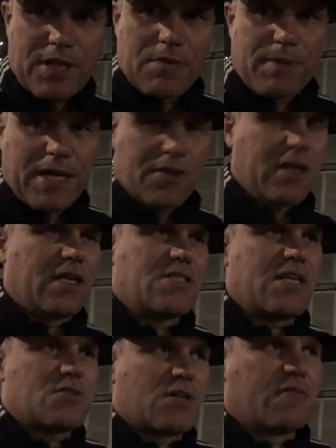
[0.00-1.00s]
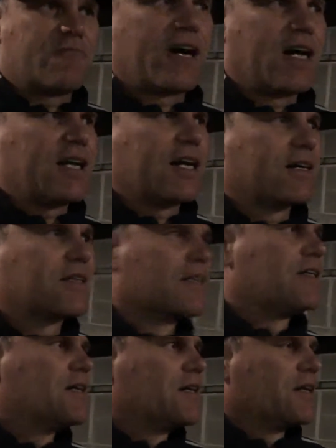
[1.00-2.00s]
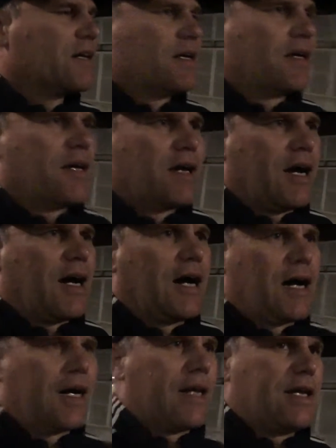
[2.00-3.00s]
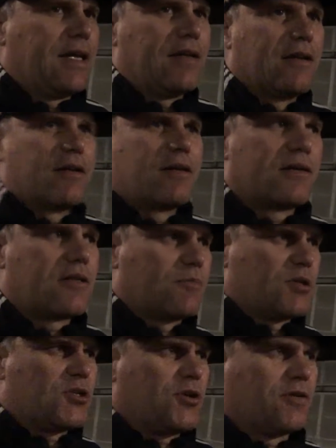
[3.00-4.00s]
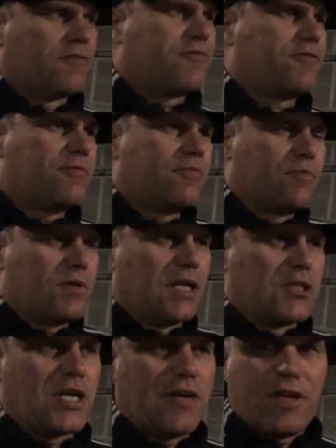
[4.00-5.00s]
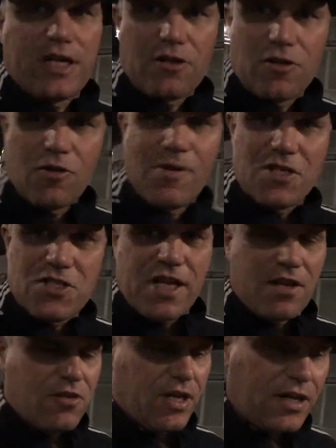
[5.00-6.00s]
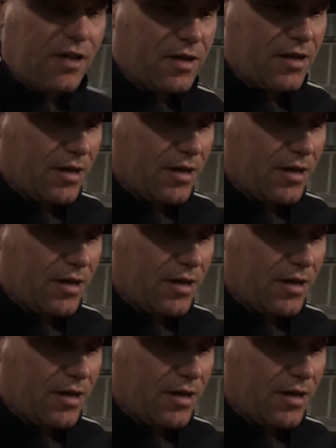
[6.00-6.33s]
about the necessity of failure in the pursuit of achieving almost anything.